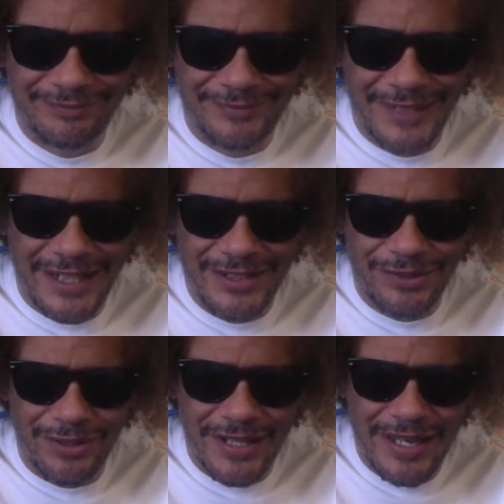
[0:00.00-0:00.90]

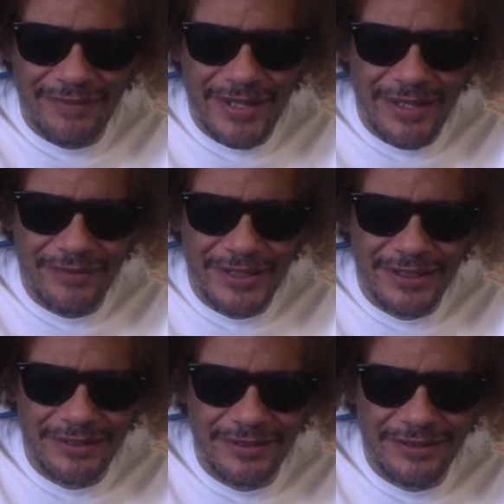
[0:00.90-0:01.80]
have
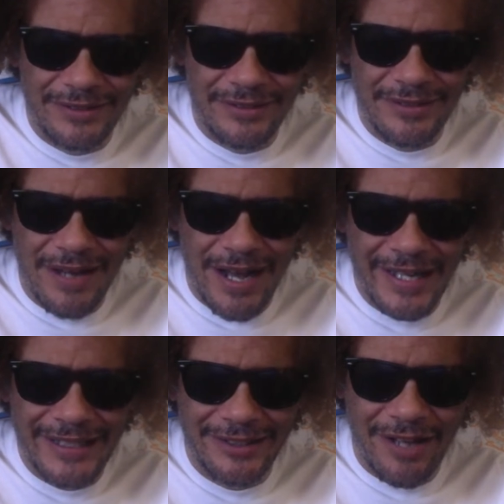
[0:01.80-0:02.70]
every
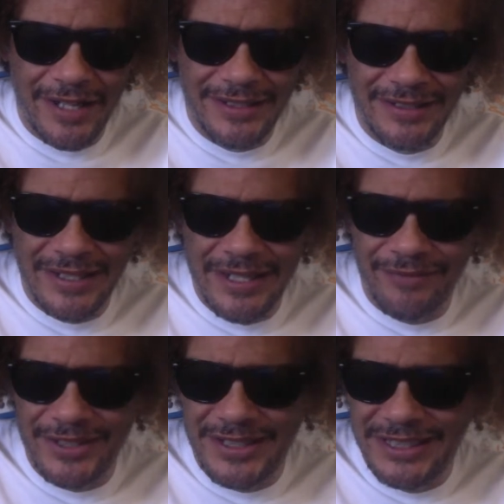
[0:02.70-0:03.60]
I dotted and
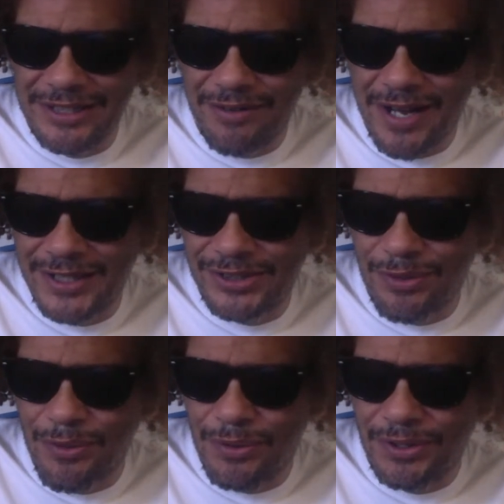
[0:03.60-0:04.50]
every T crossed,
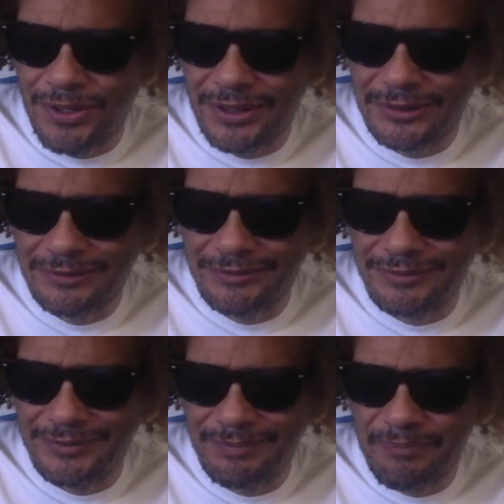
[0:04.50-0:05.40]
or
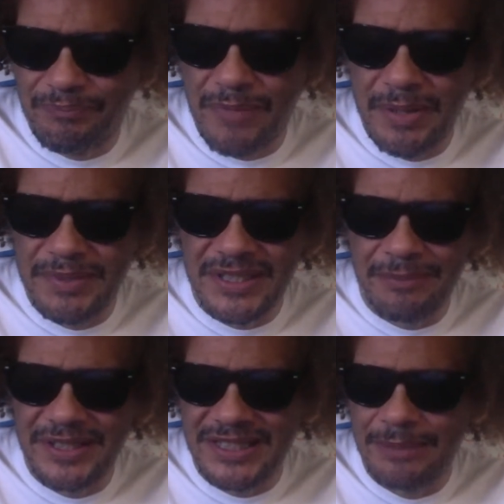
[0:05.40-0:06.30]
maybe
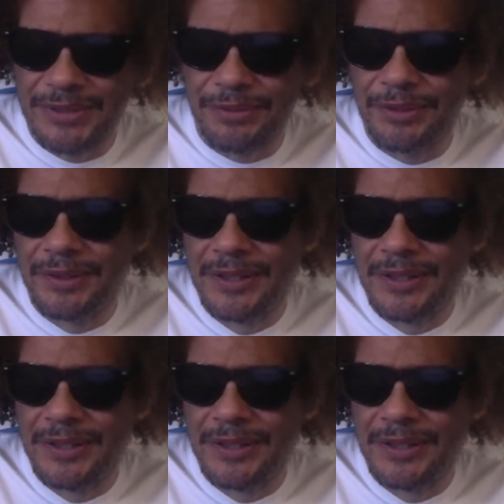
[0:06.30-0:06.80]
somebody slips through.